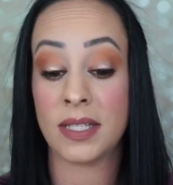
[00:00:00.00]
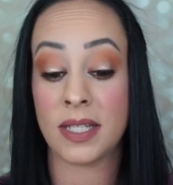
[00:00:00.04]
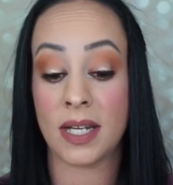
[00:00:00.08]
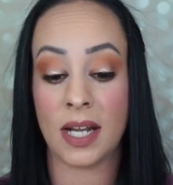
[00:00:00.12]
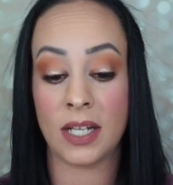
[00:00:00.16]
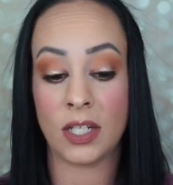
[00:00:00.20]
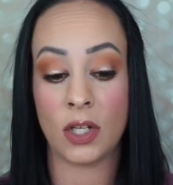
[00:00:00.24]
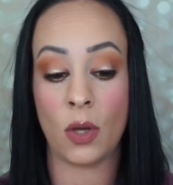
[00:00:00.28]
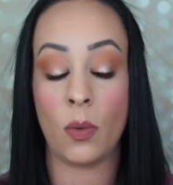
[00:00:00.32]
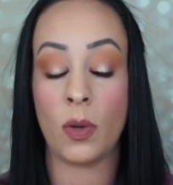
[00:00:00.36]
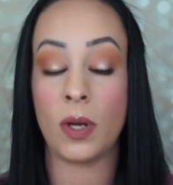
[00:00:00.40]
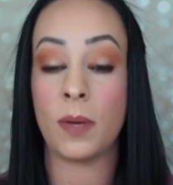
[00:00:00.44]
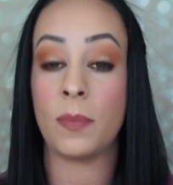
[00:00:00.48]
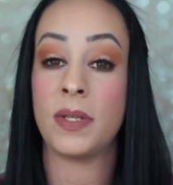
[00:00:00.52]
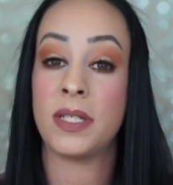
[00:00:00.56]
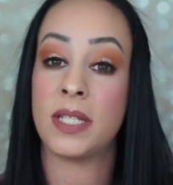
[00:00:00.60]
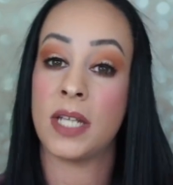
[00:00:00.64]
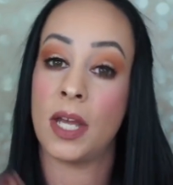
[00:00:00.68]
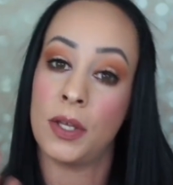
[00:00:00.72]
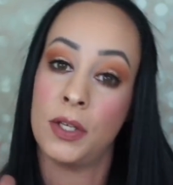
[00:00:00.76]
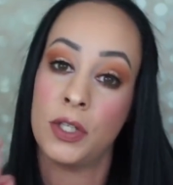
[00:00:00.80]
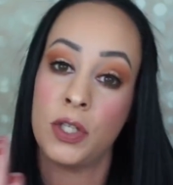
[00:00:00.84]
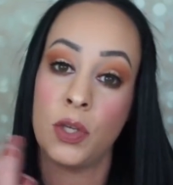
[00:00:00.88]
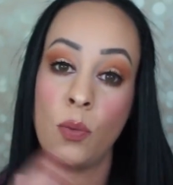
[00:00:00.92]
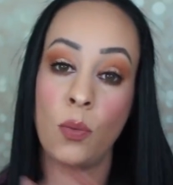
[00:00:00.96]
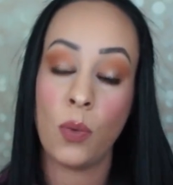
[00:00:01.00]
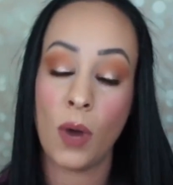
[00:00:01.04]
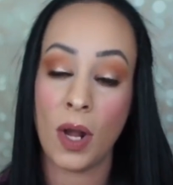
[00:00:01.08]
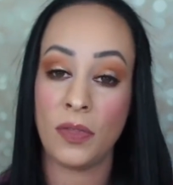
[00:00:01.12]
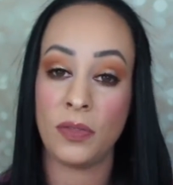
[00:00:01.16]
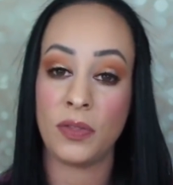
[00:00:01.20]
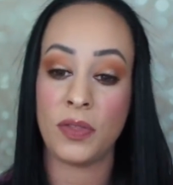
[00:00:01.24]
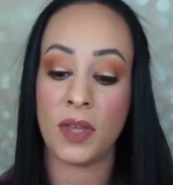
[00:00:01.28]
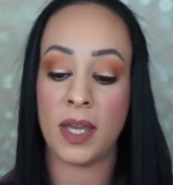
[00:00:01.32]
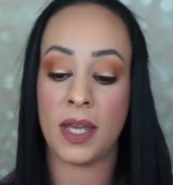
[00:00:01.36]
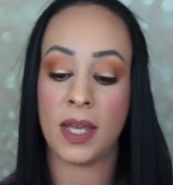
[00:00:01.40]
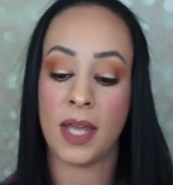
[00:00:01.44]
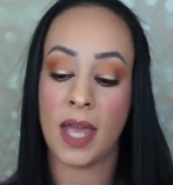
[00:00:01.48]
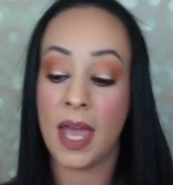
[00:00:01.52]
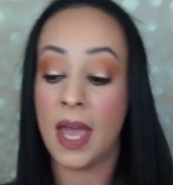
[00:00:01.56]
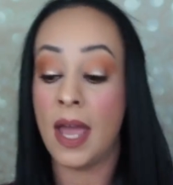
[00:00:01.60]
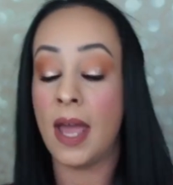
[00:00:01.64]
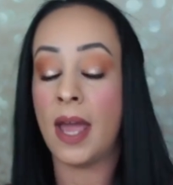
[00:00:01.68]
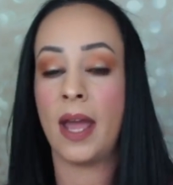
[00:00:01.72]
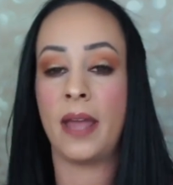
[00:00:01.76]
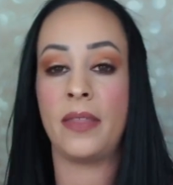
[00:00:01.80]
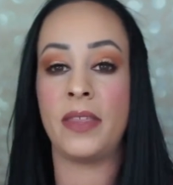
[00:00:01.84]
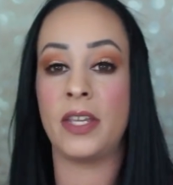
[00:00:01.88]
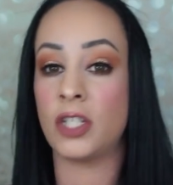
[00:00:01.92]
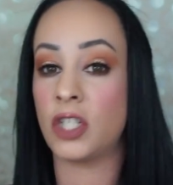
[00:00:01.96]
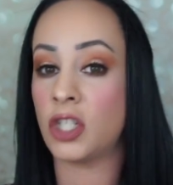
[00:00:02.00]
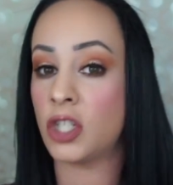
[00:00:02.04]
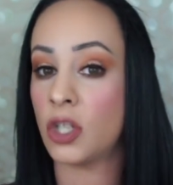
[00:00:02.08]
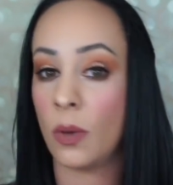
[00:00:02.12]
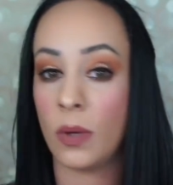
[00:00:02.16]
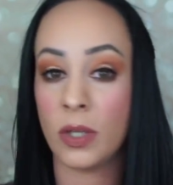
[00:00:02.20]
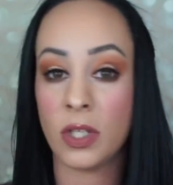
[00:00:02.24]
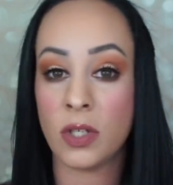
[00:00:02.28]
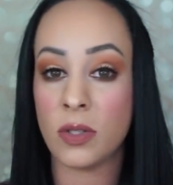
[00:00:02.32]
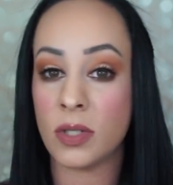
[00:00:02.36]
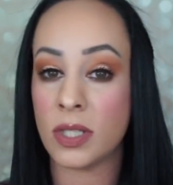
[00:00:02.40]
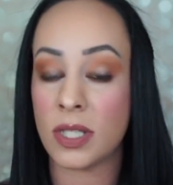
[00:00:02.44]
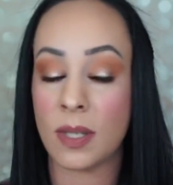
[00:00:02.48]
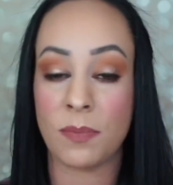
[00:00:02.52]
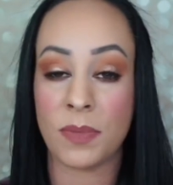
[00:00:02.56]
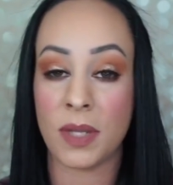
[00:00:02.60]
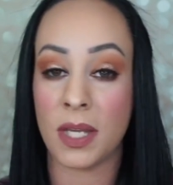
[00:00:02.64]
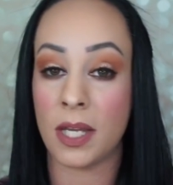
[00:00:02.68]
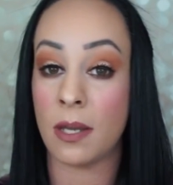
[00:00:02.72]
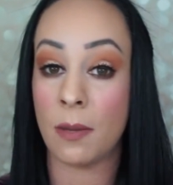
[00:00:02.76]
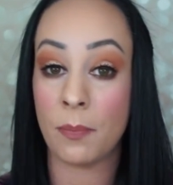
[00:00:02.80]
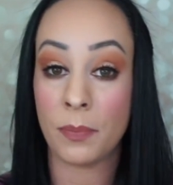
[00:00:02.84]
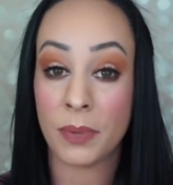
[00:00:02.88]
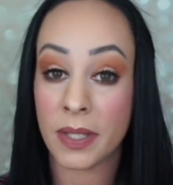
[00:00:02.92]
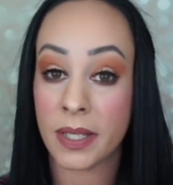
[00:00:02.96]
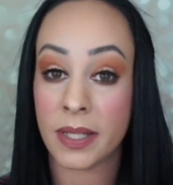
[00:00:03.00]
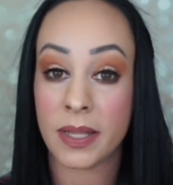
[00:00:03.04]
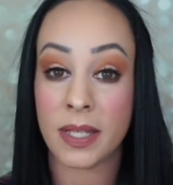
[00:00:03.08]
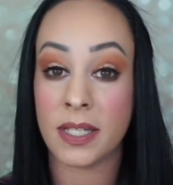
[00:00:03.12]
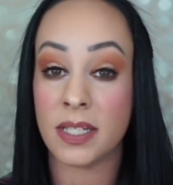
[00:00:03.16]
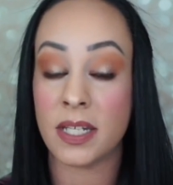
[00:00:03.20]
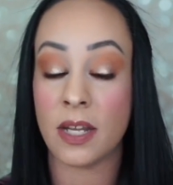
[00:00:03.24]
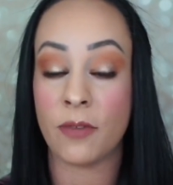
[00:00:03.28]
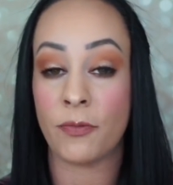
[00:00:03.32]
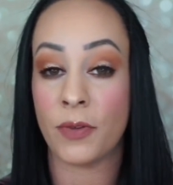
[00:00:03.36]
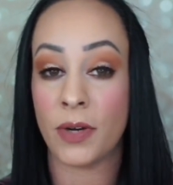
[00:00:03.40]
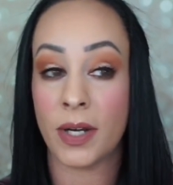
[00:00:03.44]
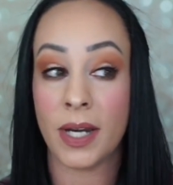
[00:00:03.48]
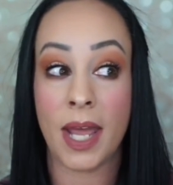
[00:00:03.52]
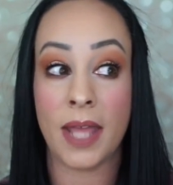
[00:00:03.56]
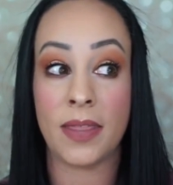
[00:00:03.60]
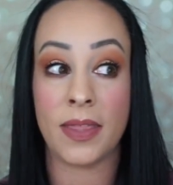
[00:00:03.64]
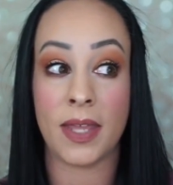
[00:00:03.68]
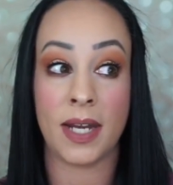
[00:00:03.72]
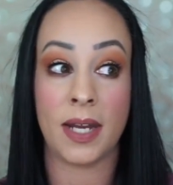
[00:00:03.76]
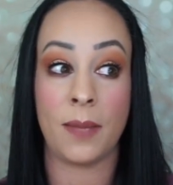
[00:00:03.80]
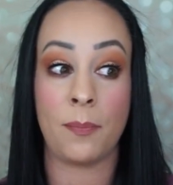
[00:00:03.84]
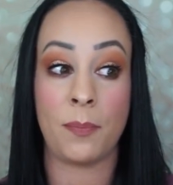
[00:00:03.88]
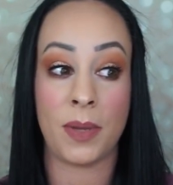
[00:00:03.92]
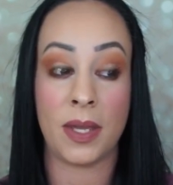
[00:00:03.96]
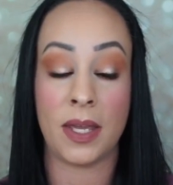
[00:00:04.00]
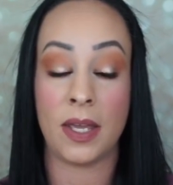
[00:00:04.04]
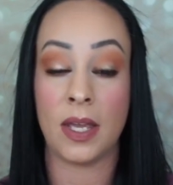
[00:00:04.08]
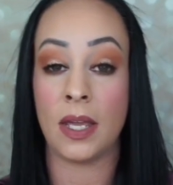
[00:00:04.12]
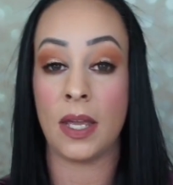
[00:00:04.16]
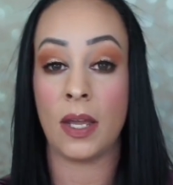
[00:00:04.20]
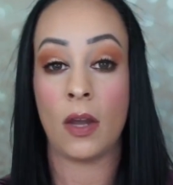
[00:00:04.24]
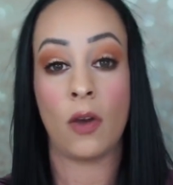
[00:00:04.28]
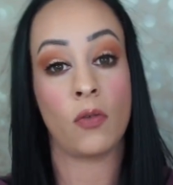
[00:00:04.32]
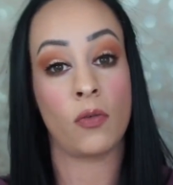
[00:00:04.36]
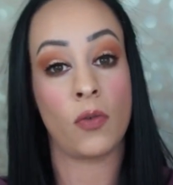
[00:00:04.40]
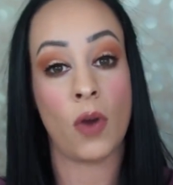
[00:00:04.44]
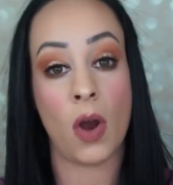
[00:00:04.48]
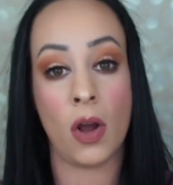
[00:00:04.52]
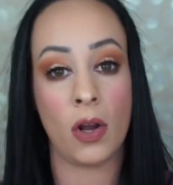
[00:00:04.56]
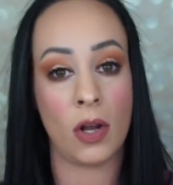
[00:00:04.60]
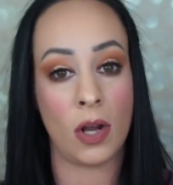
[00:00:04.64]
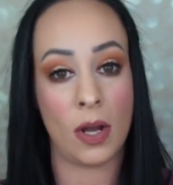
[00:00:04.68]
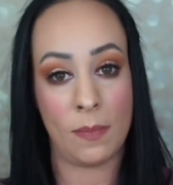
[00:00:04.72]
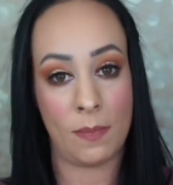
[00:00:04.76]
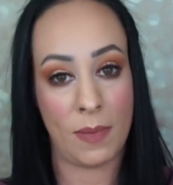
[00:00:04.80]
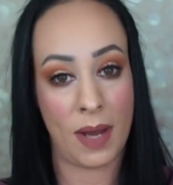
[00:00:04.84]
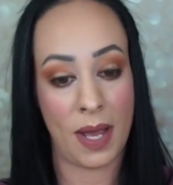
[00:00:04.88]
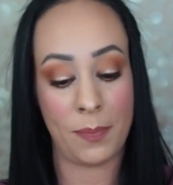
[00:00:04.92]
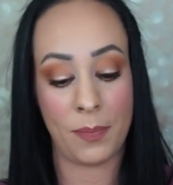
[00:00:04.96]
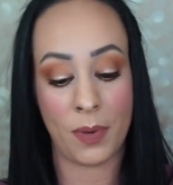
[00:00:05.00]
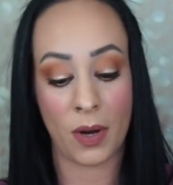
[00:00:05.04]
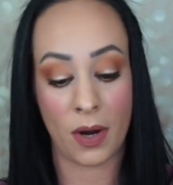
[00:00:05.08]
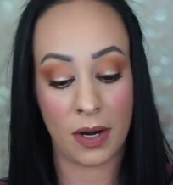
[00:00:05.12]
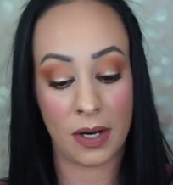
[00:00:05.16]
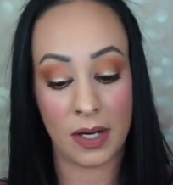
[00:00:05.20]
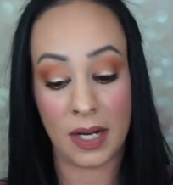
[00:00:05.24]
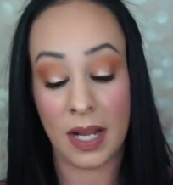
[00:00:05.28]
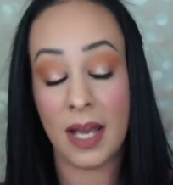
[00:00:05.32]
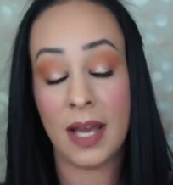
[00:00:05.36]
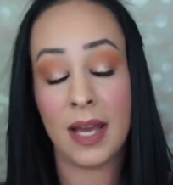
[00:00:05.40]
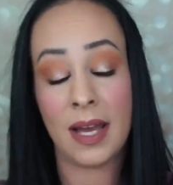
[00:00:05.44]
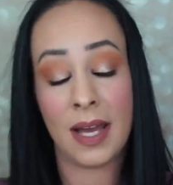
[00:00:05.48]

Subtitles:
And I don't want to be telling you one thing and then showing you something completely different and then it being wrong on my part.